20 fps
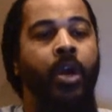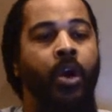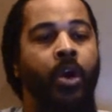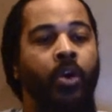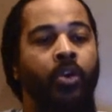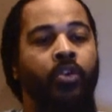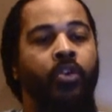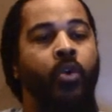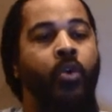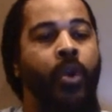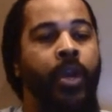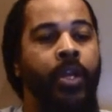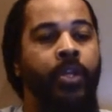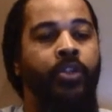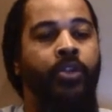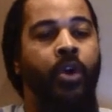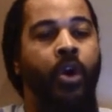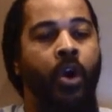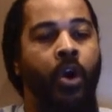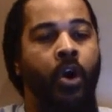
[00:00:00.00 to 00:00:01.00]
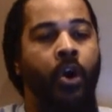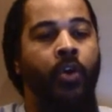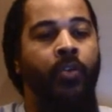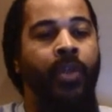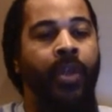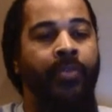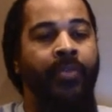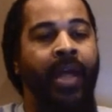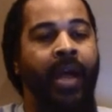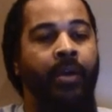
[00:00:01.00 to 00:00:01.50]
according to all
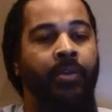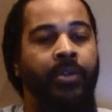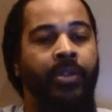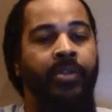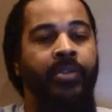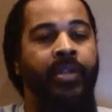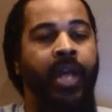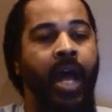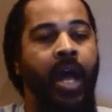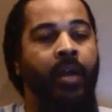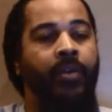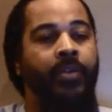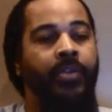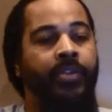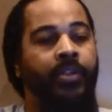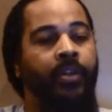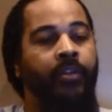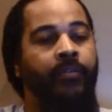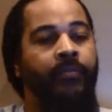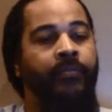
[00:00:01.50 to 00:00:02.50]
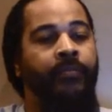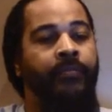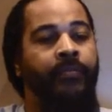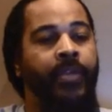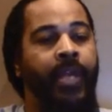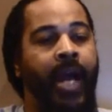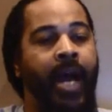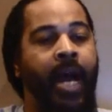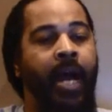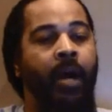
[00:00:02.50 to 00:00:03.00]
that thou desirest of
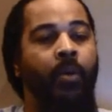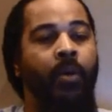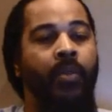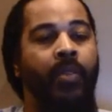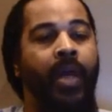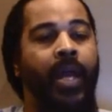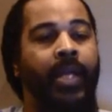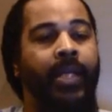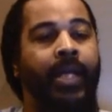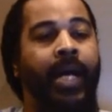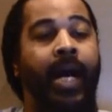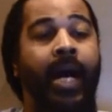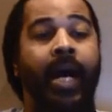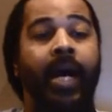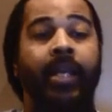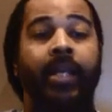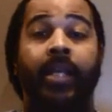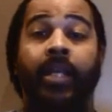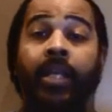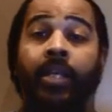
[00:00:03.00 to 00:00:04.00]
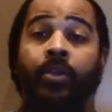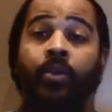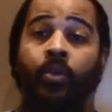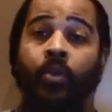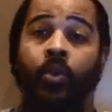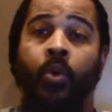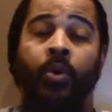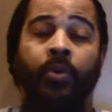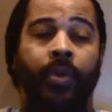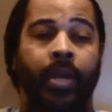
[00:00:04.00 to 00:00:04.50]
Yahweh thy God in
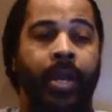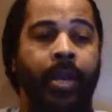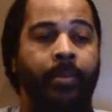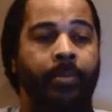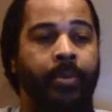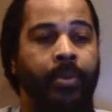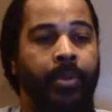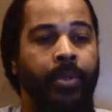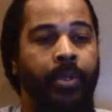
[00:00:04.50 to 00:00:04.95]
Horeb,